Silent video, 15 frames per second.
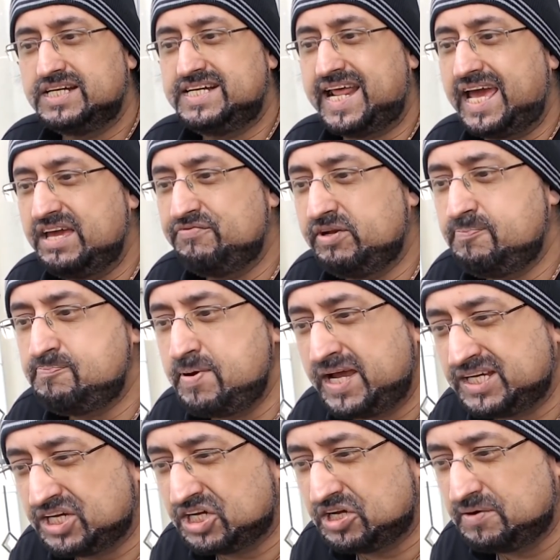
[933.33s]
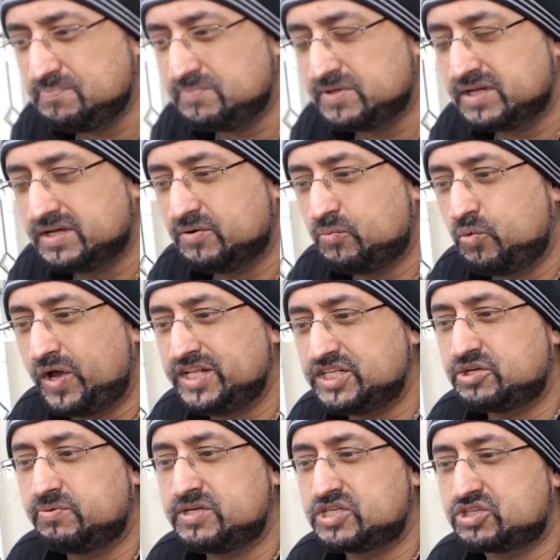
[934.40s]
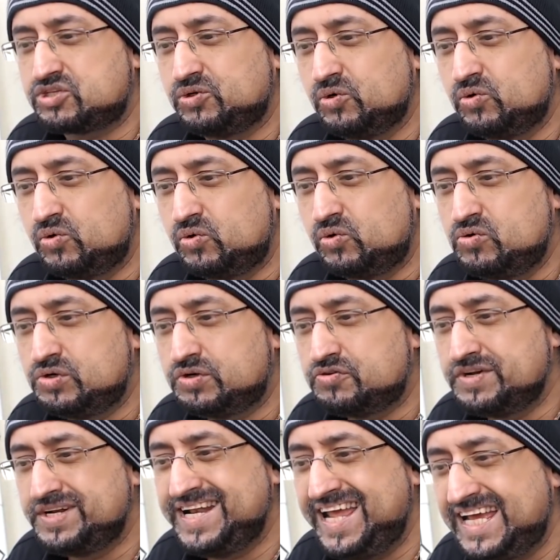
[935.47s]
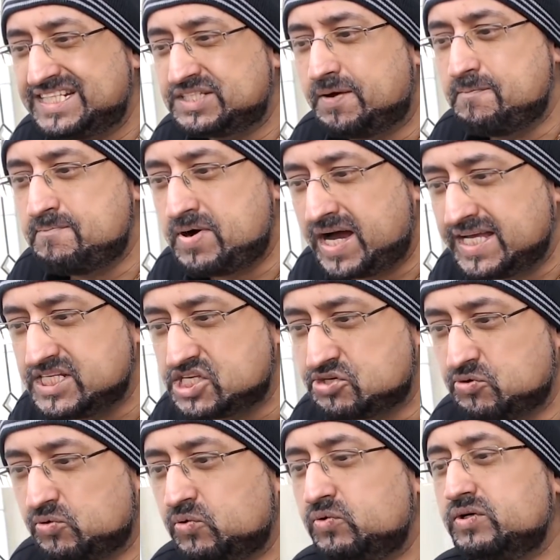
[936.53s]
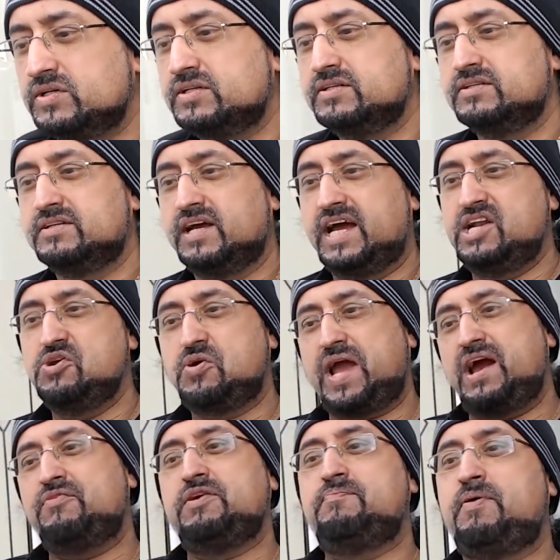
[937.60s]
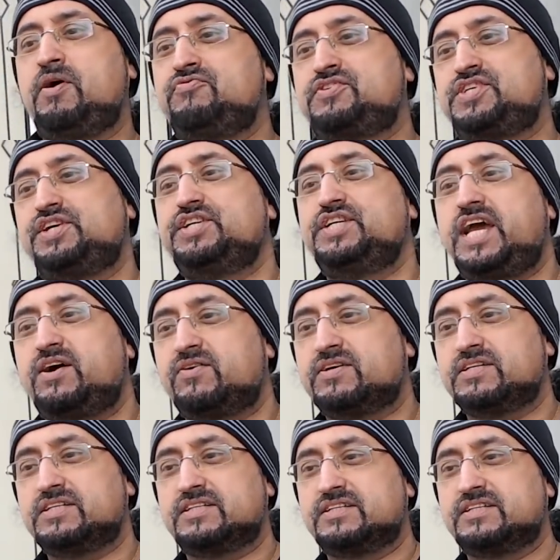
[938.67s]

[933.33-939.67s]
David Beckham went to a school near to my school, and look how we both turned out.